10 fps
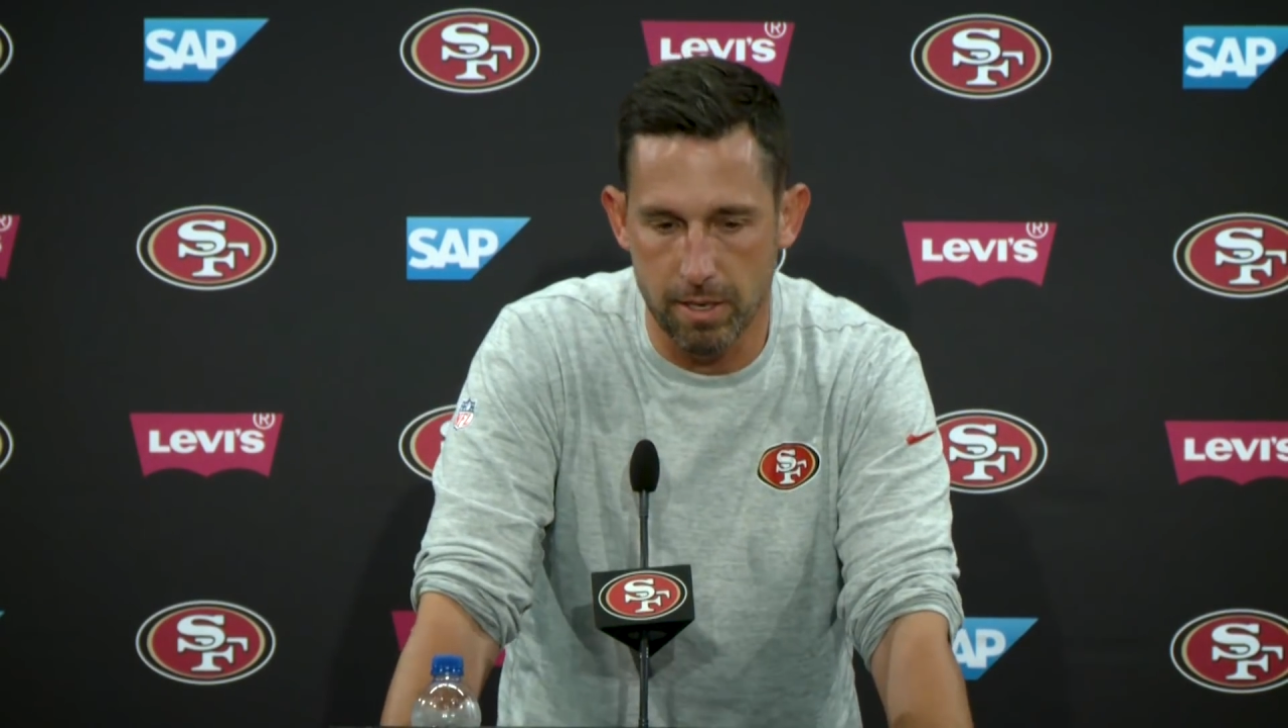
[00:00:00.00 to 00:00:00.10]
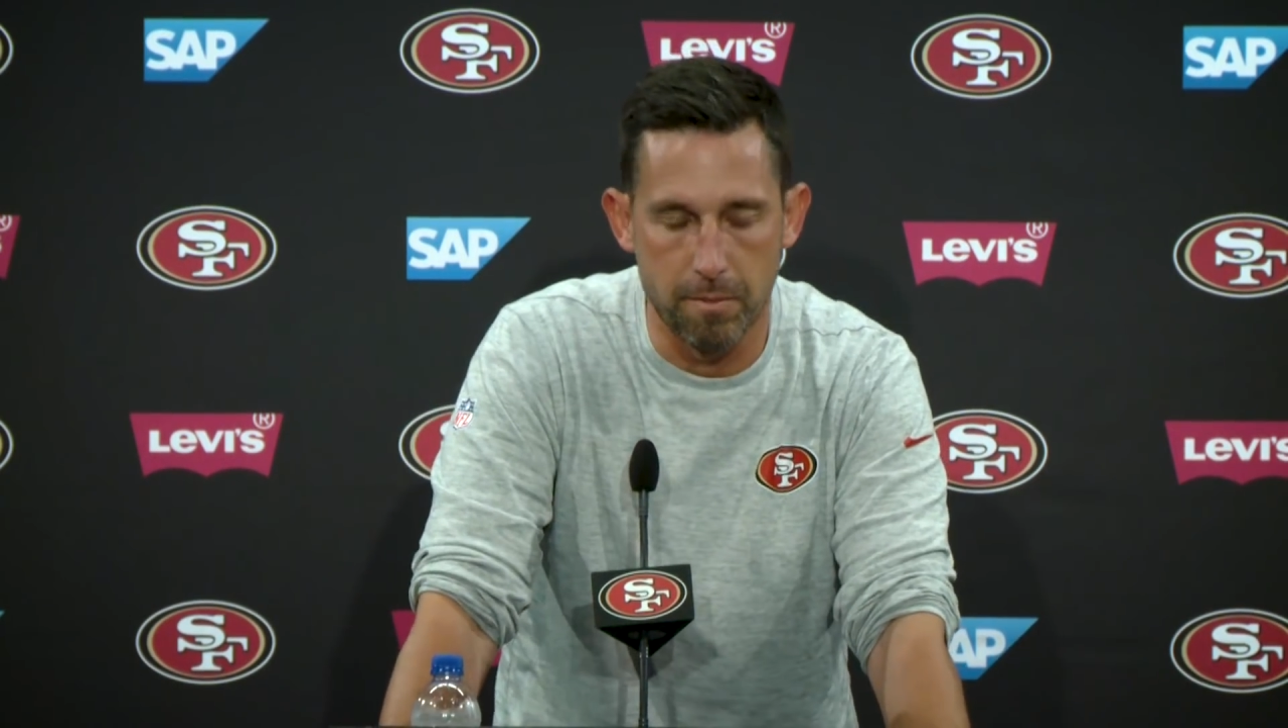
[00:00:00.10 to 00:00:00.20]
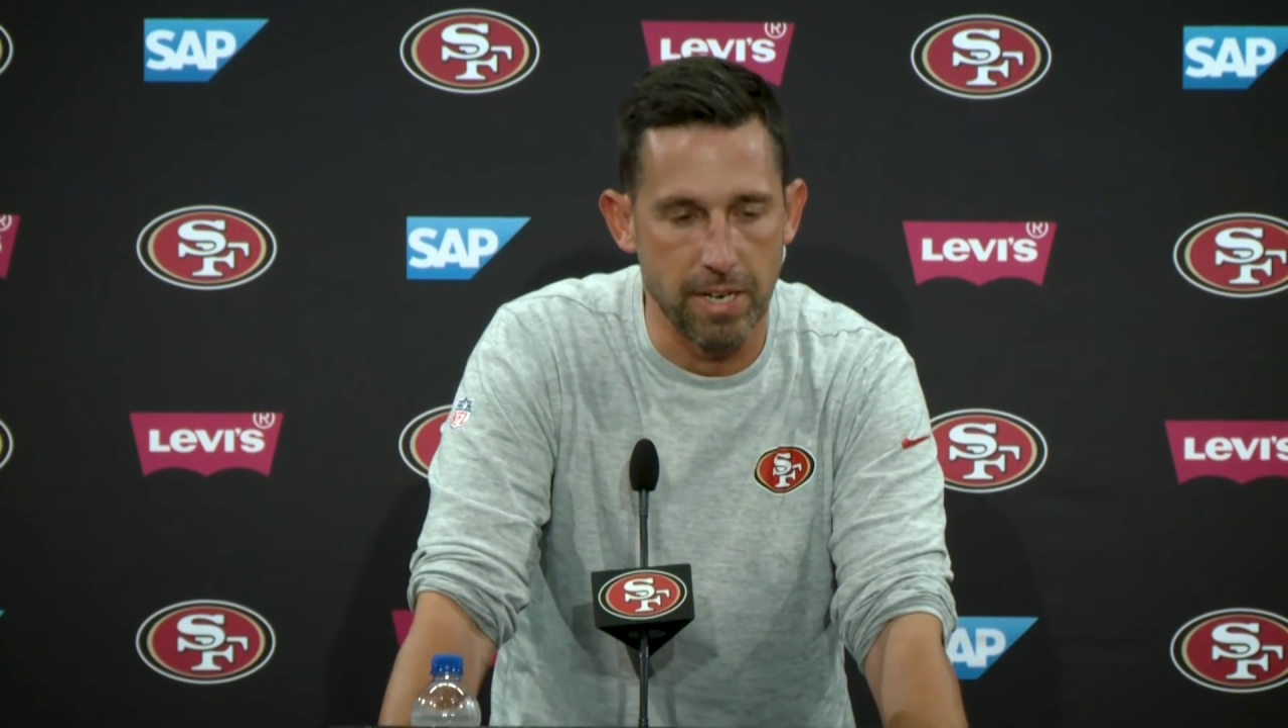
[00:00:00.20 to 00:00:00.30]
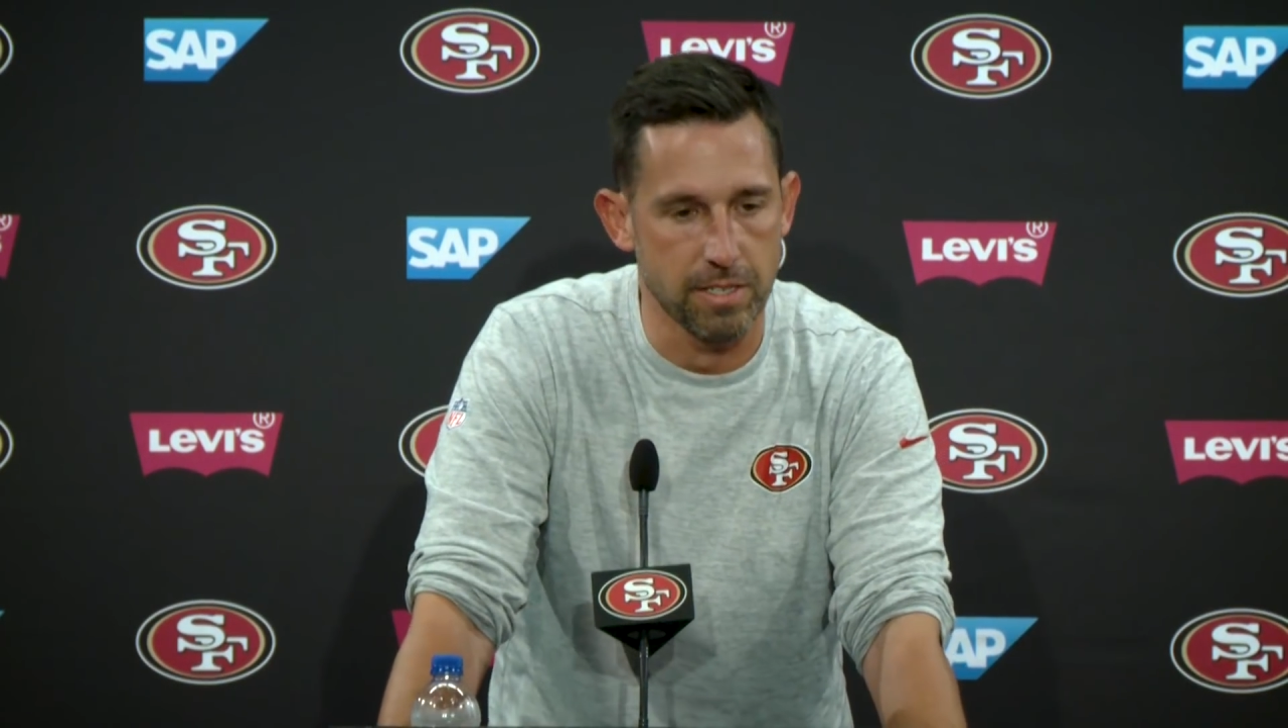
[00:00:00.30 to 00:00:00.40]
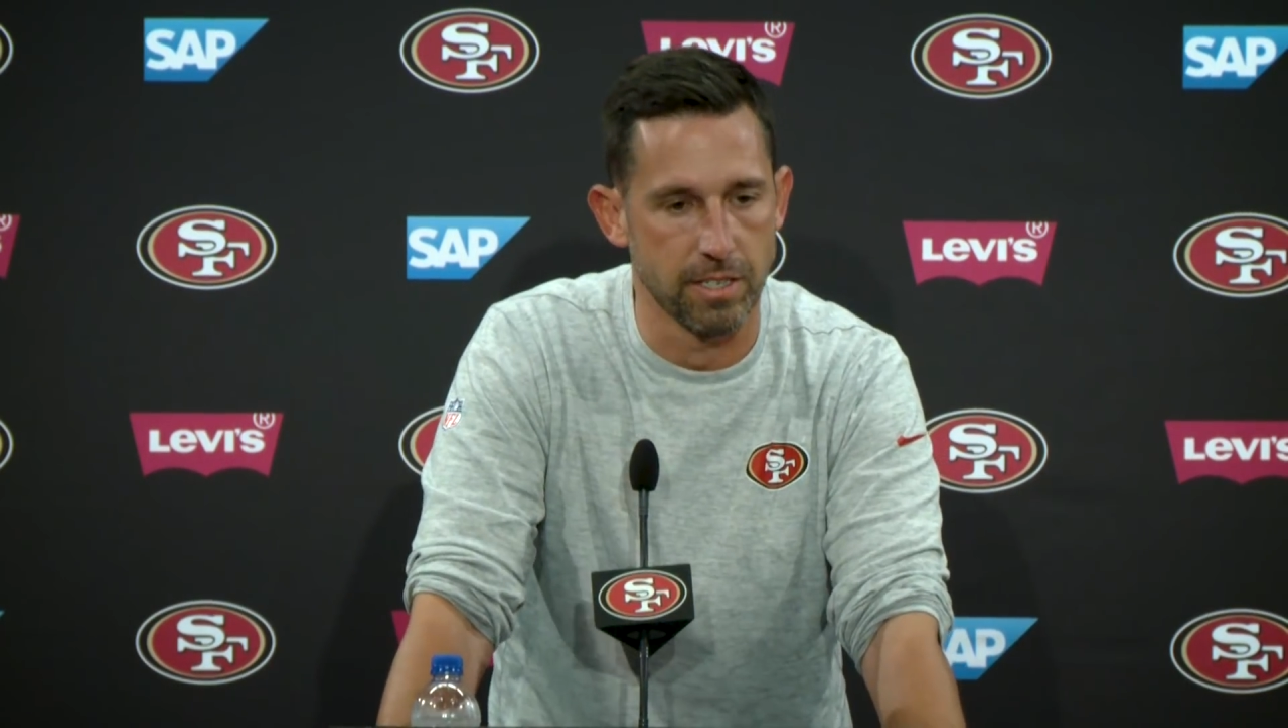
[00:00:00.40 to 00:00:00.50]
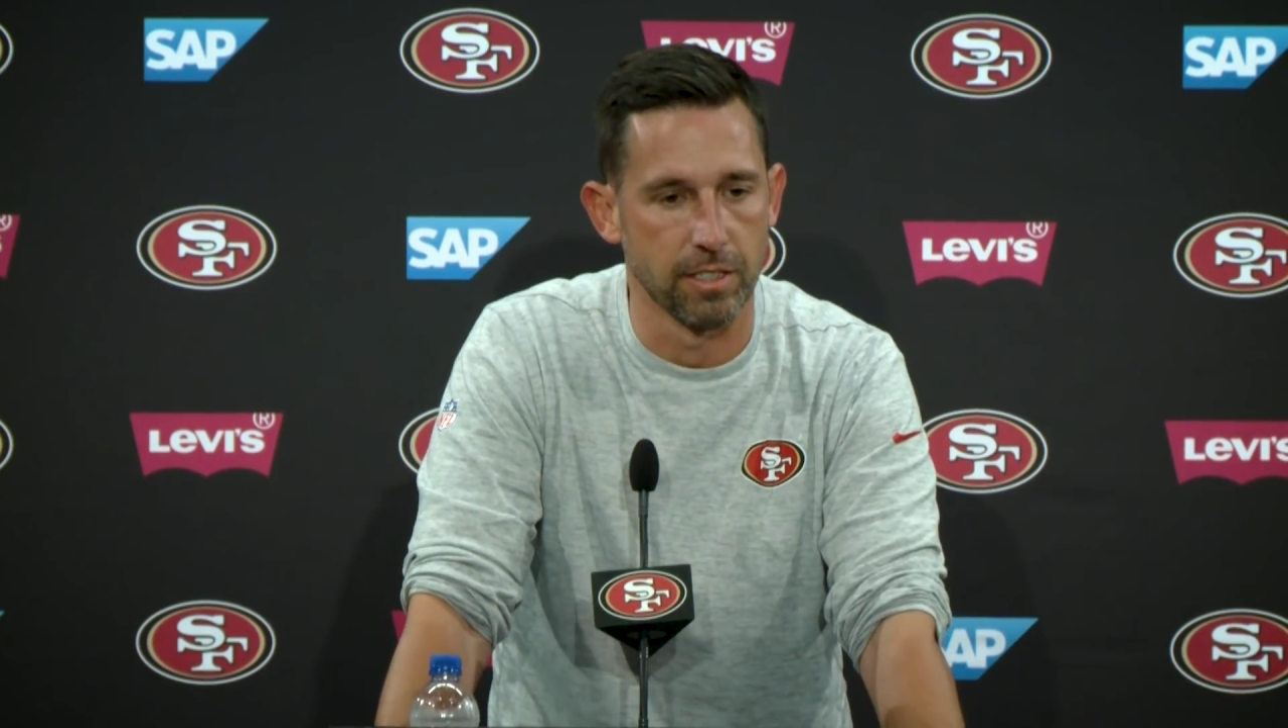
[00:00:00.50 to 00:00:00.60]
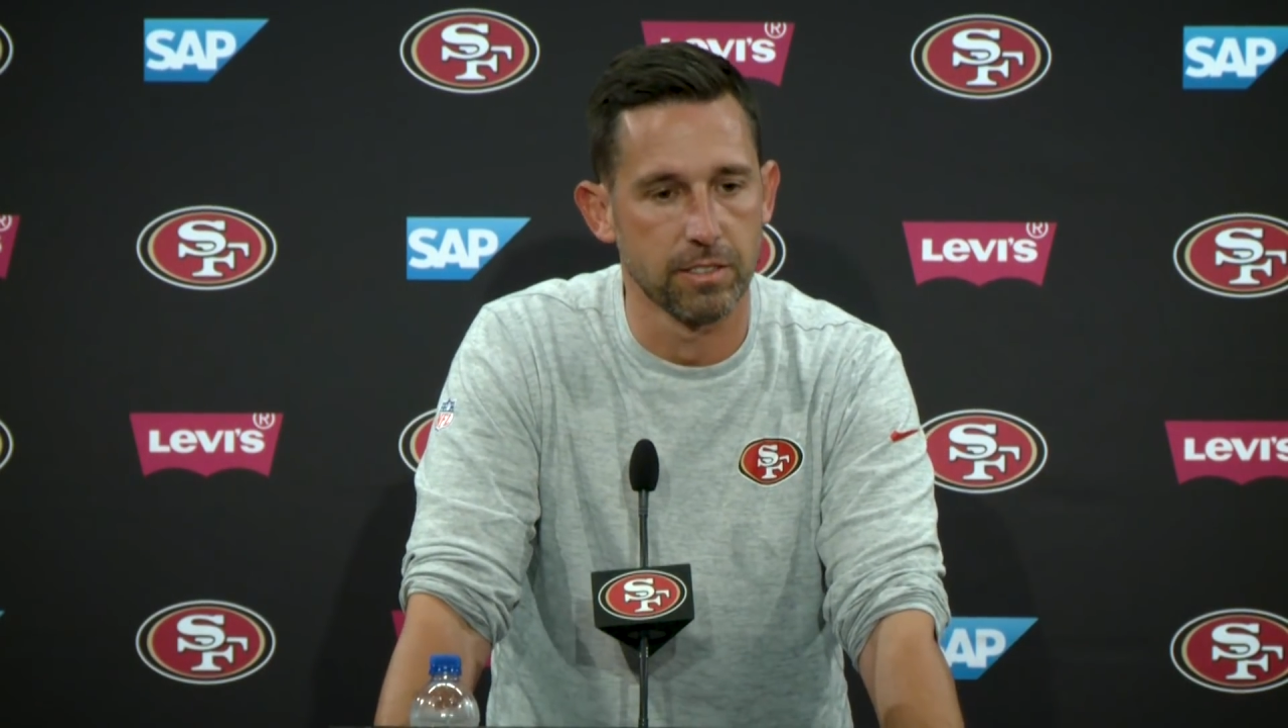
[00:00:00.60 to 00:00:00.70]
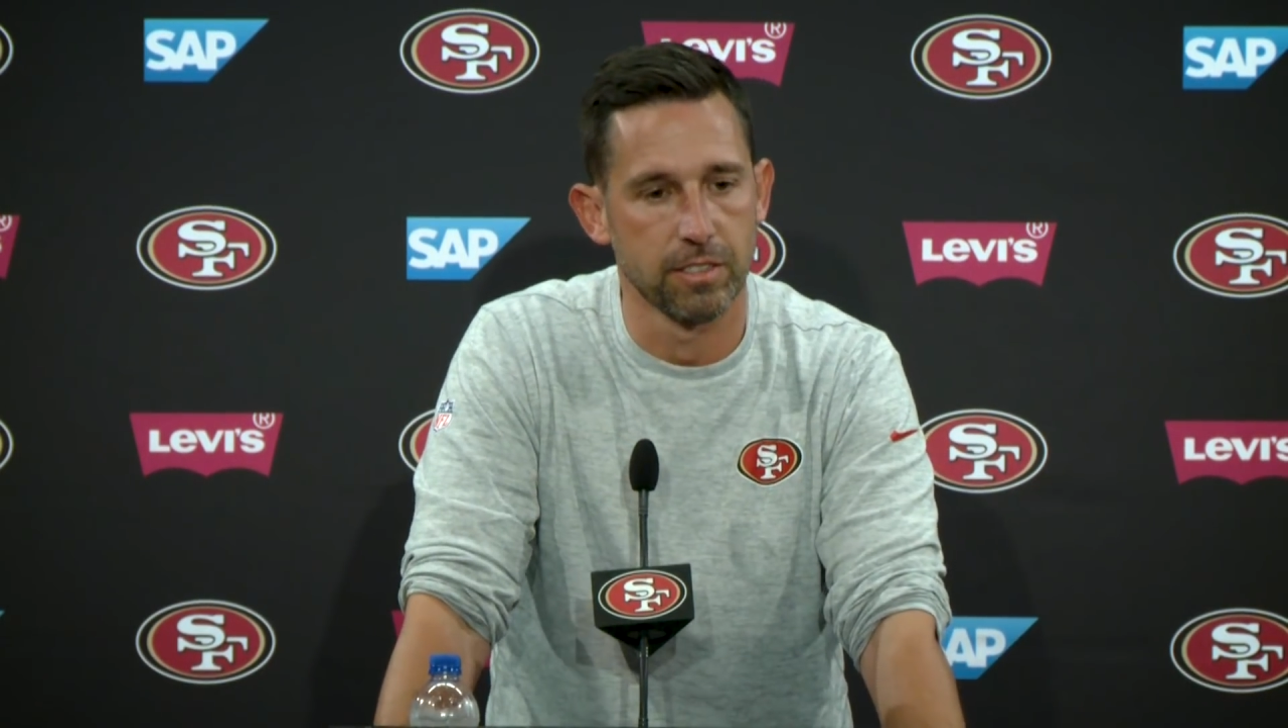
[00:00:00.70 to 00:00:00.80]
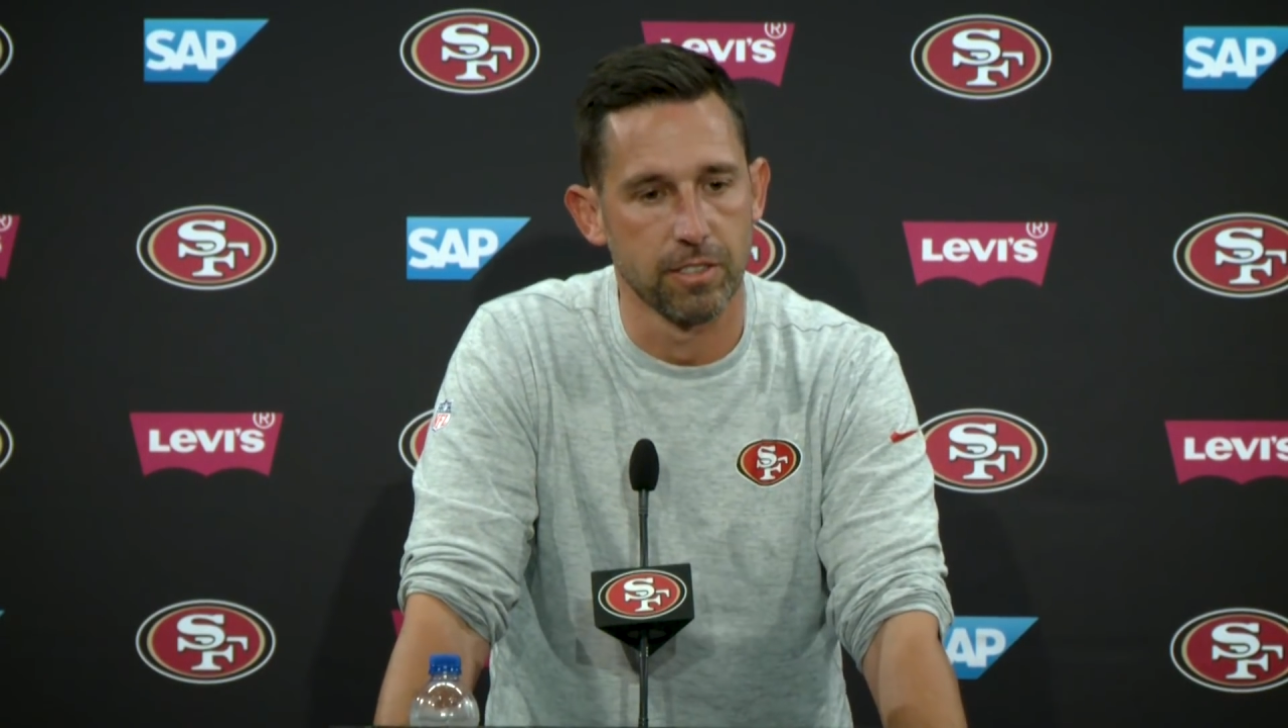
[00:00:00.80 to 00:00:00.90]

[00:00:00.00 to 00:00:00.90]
it, makes sense.